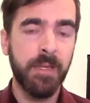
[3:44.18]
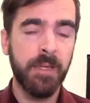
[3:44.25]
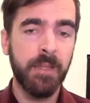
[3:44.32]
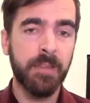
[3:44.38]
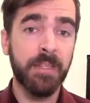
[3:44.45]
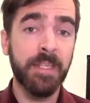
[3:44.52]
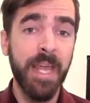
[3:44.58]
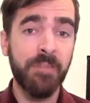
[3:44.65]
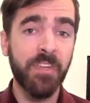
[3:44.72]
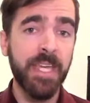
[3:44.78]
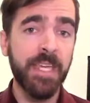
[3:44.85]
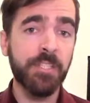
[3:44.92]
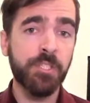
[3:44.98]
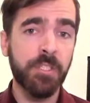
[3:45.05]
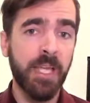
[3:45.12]
The
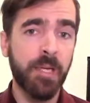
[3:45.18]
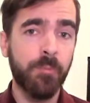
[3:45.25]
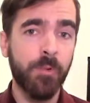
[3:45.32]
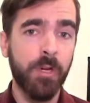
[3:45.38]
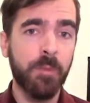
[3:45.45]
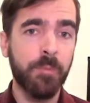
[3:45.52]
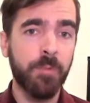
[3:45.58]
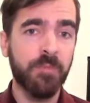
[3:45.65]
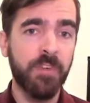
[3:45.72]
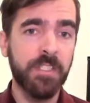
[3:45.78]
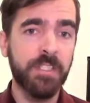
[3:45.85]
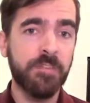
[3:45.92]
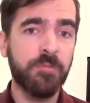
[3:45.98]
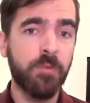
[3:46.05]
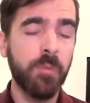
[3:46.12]
navigation library
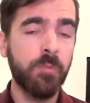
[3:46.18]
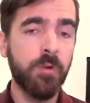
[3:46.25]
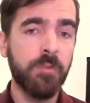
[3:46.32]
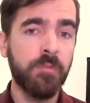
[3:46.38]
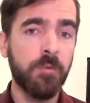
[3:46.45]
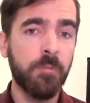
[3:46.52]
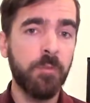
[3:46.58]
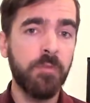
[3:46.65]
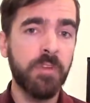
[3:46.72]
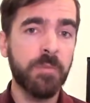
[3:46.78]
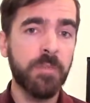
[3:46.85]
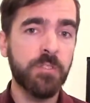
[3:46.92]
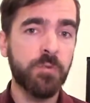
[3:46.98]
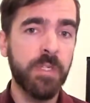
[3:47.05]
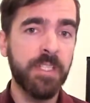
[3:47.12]
provides a framework for
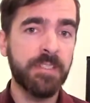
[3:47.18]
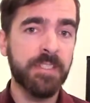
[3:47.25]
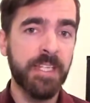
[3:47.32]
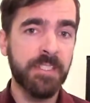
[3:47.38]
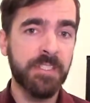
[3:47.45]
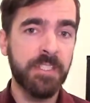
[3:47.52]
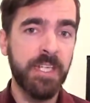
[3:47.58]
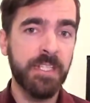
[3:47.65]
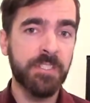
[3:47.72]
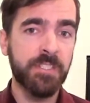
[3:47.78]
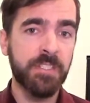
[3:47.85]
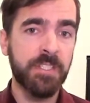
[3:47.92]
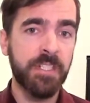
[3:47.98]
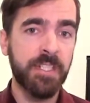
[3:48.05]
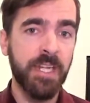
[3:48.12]
moving between
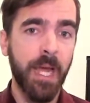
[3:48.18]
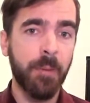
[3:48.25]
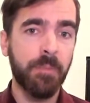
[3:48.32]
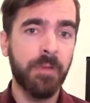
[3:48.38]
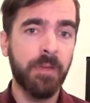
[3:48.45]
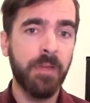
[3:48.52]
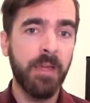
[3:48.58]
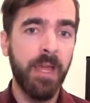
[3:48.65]
destinations in an app,